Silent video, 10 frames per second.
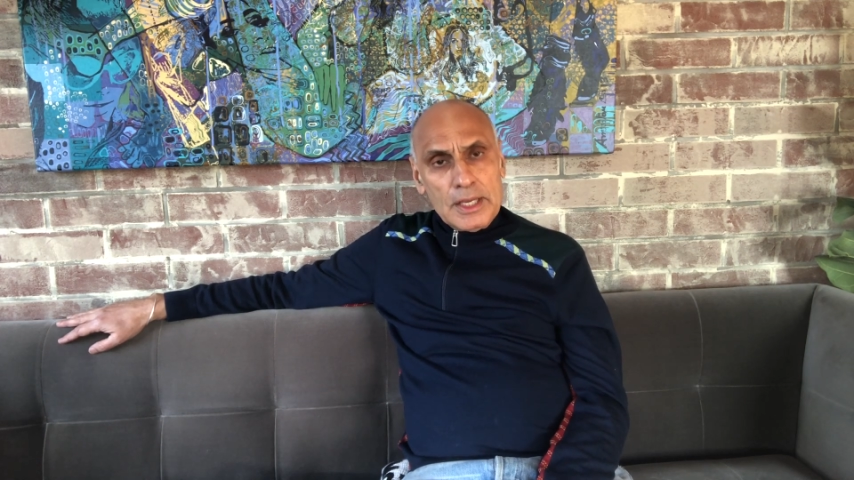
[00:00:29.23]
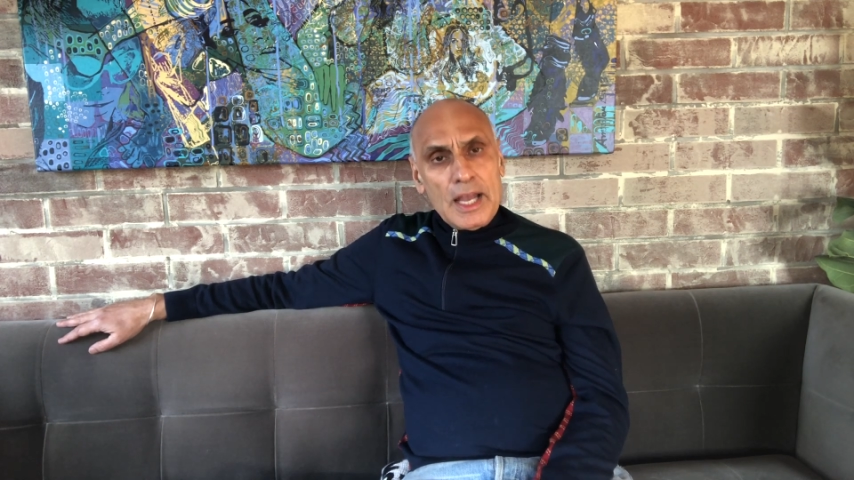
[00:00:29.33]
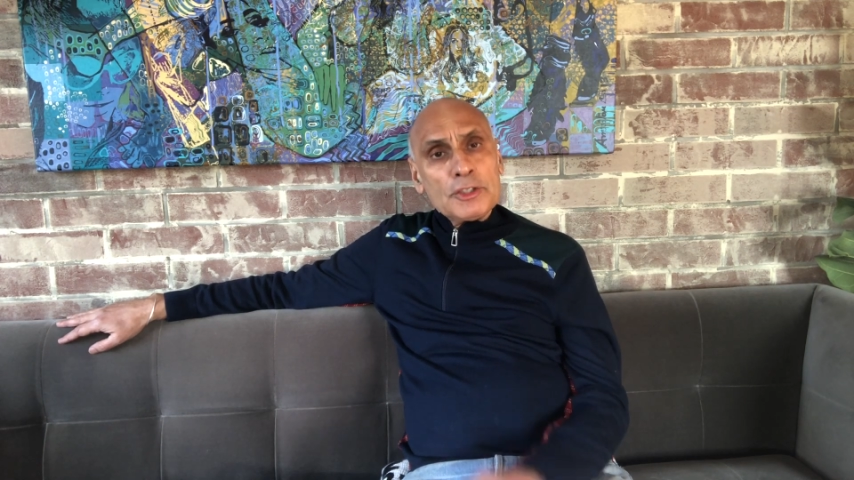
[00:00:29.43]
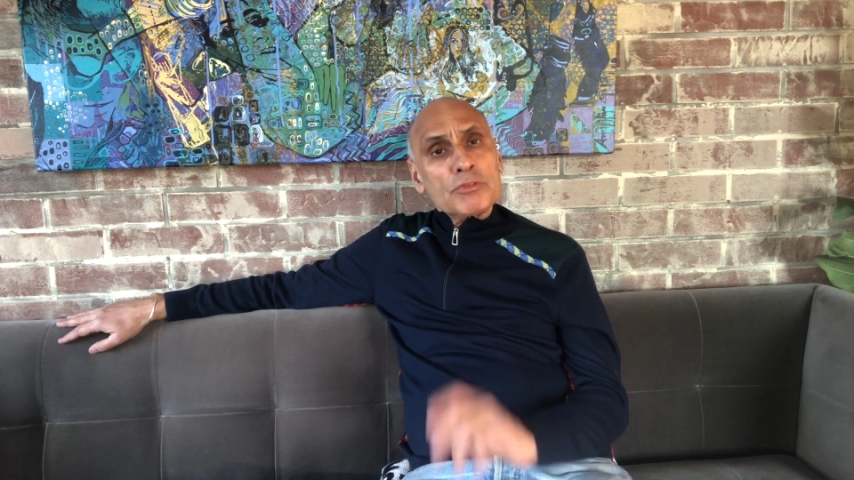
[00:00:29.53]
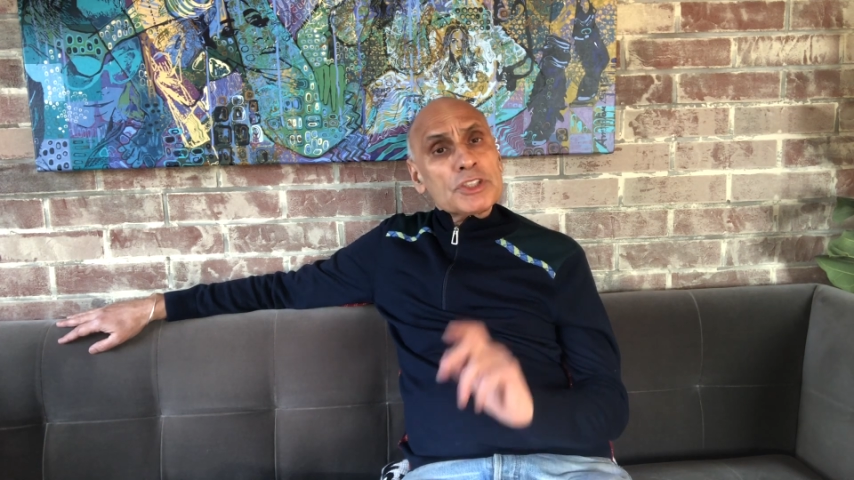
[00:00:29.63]

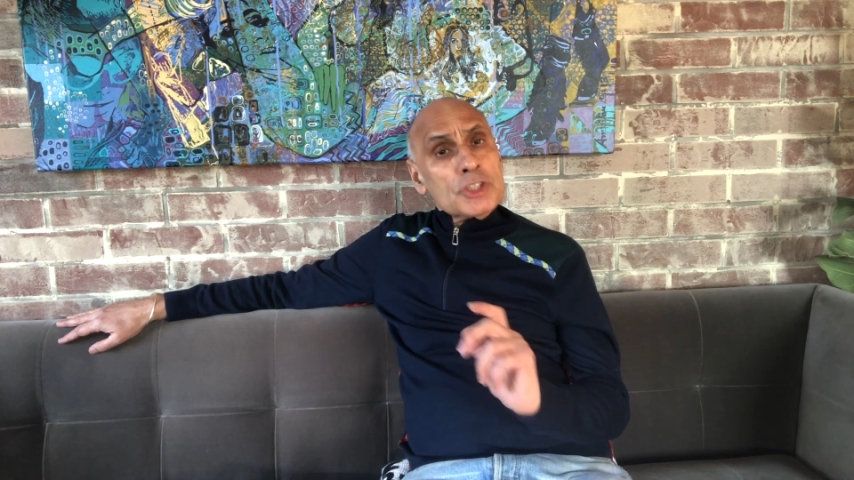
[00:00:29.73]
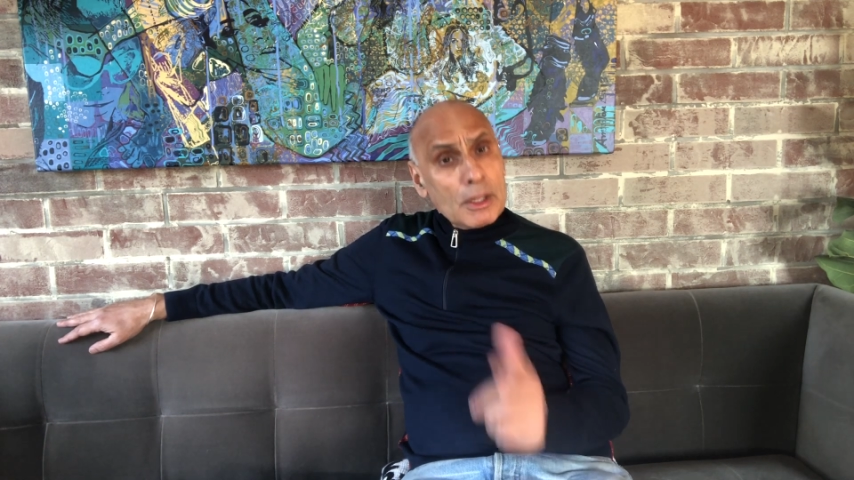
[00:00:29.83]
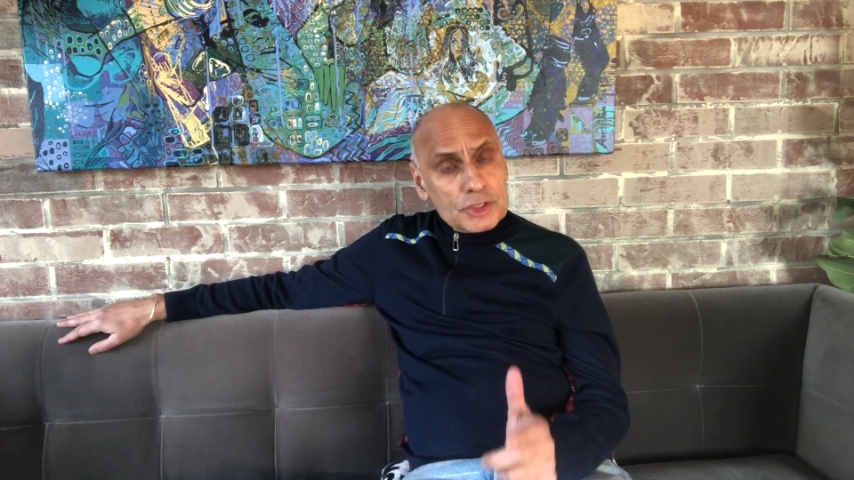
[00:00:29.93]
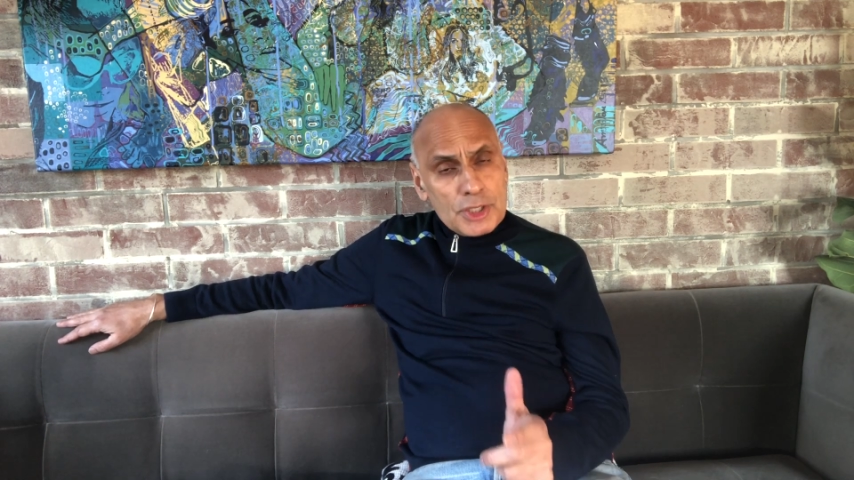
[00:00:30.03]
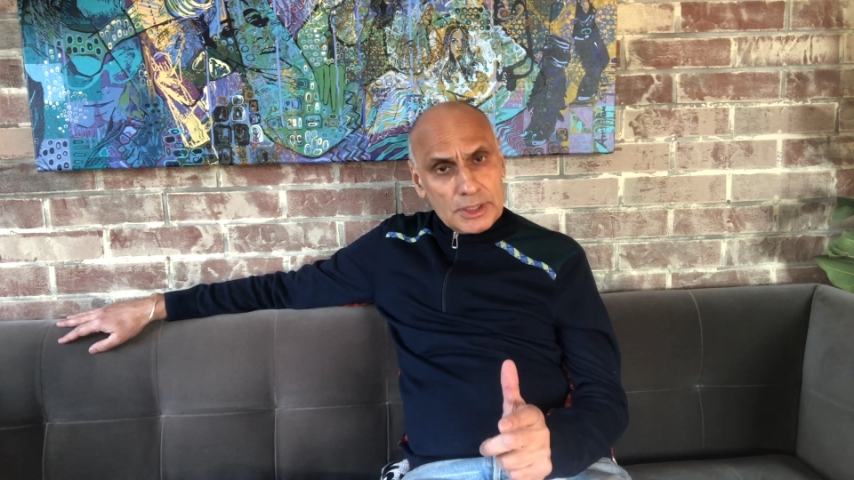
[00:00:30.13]
And the
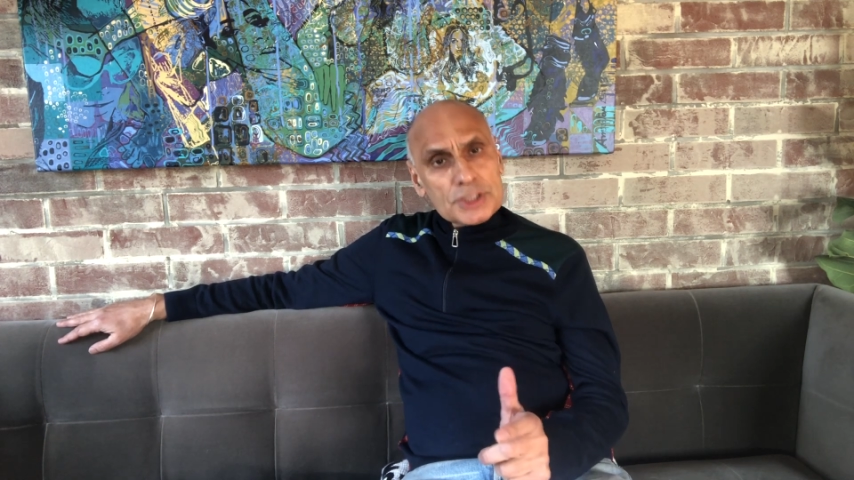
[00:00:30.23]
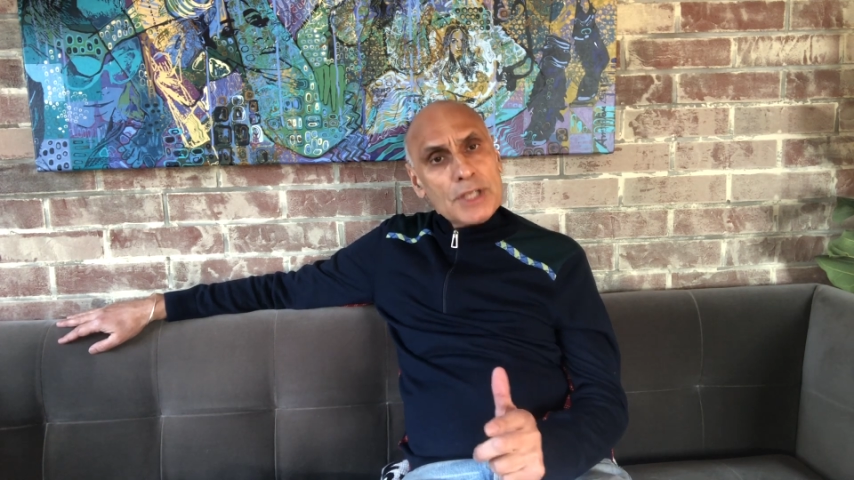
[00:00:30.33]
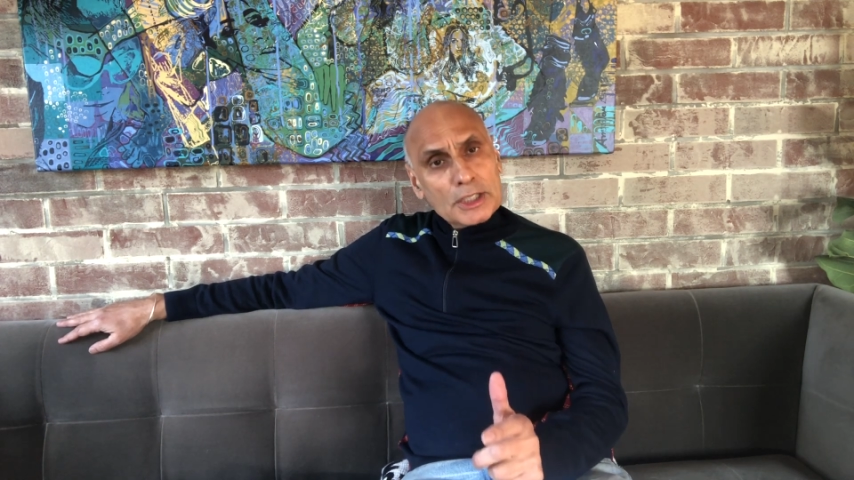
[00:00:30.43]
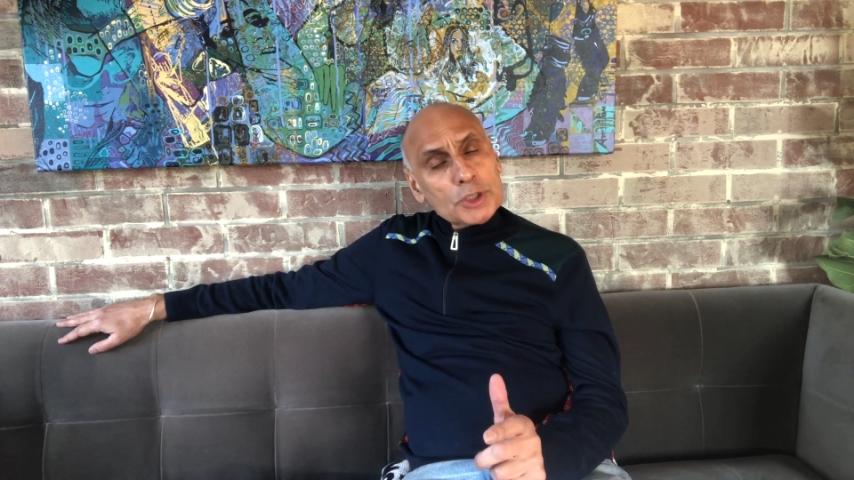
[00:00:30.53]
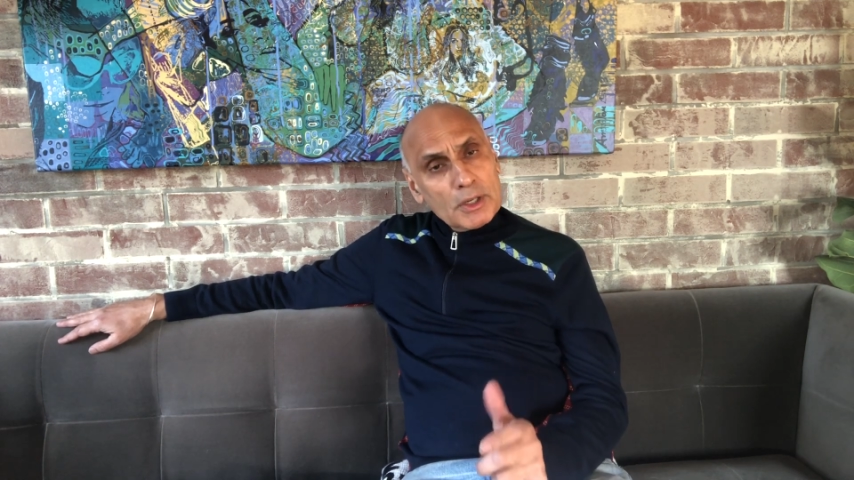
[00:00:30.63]
results of this
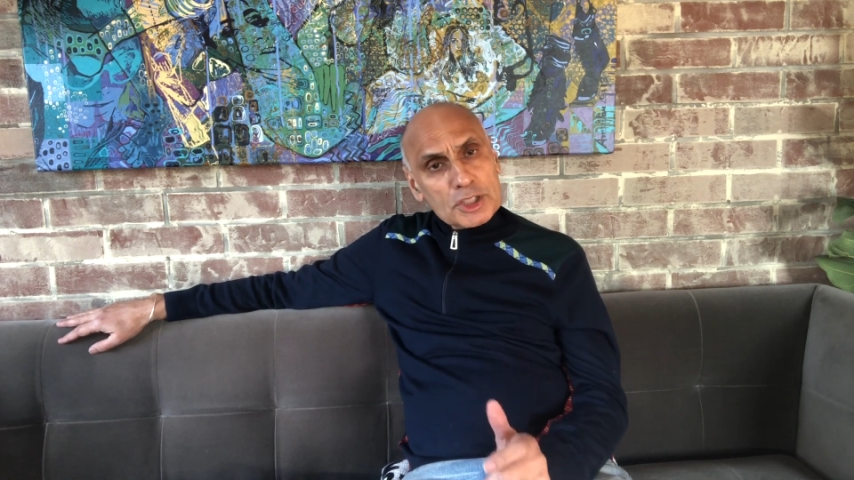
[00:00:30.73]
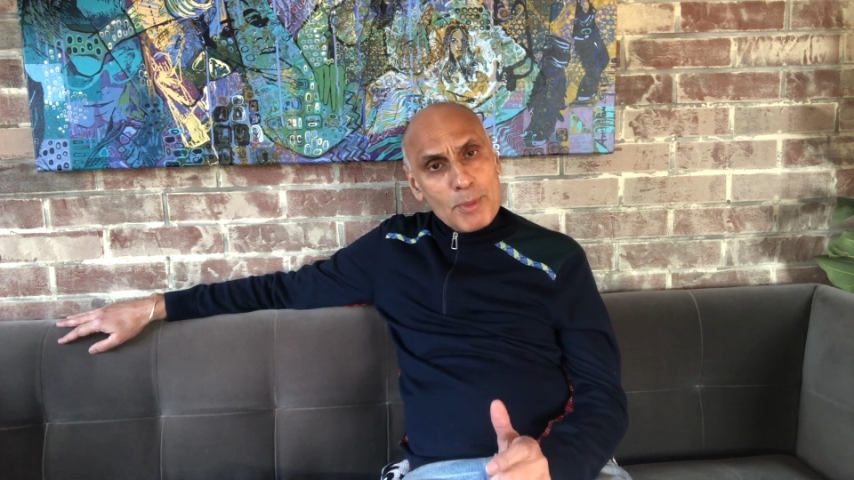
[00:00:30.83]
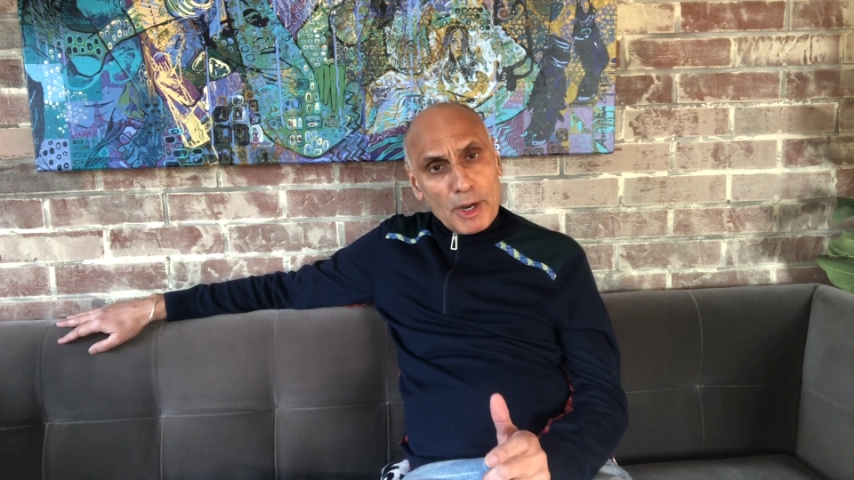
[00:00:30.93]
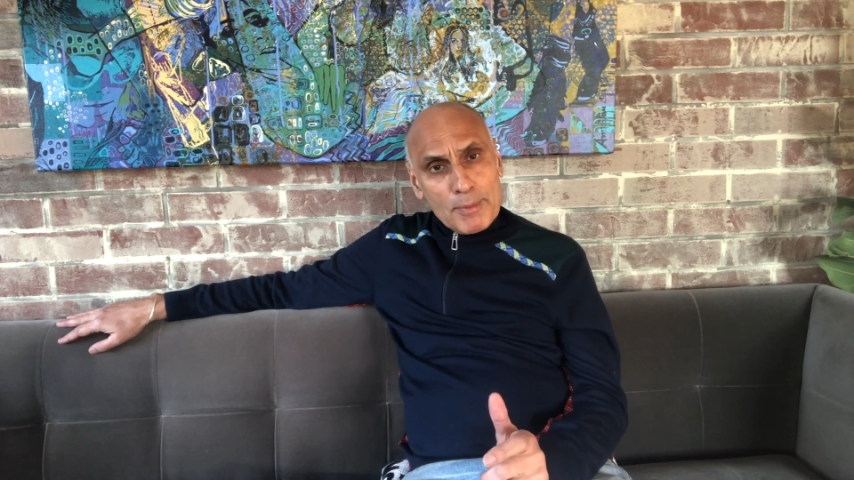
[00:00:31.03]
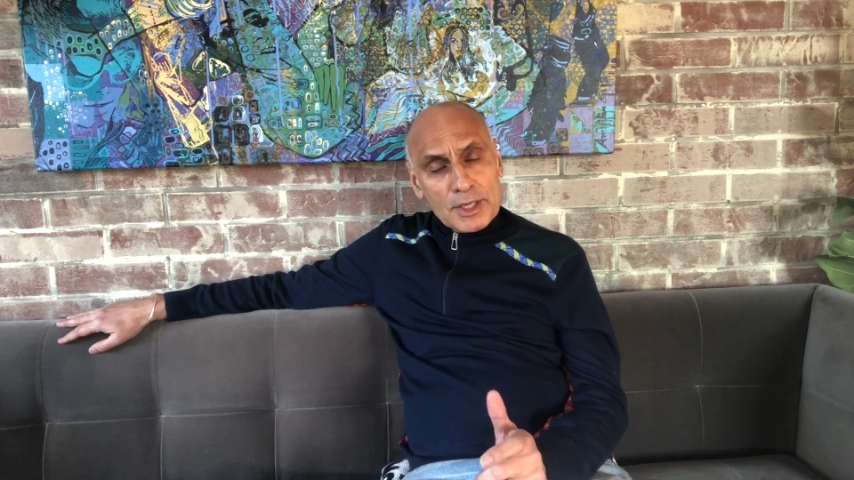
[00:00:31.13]
natural
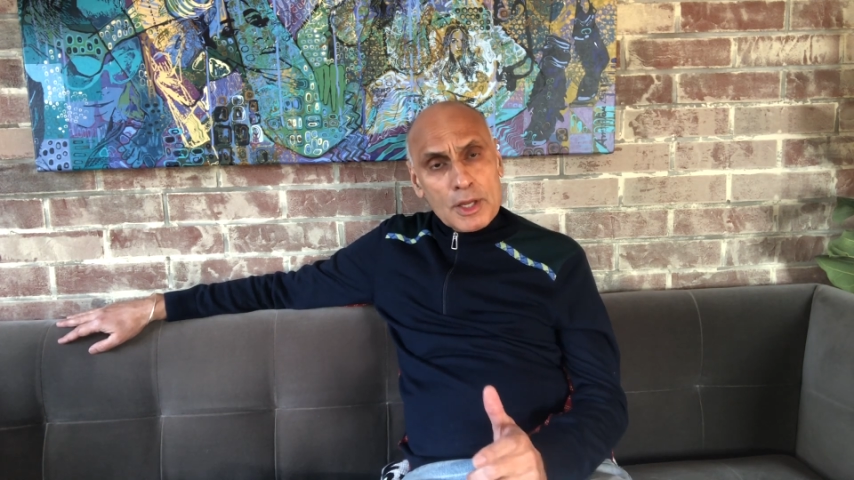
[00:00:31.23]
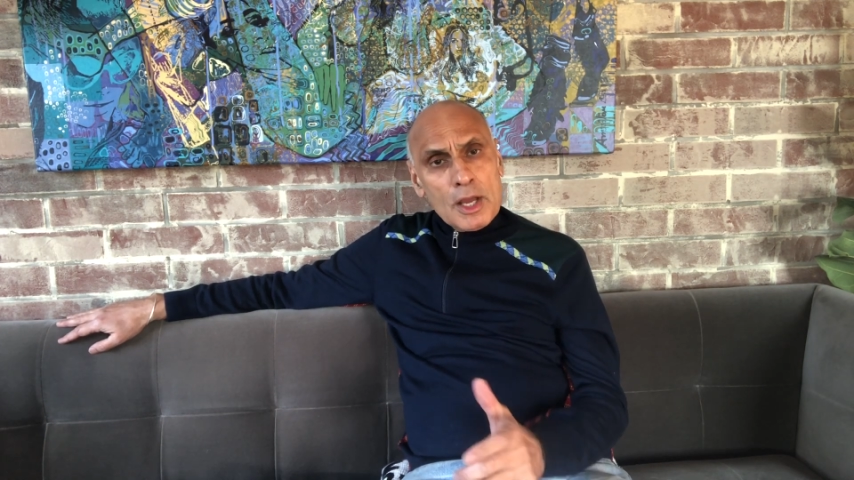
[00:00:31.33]
experiment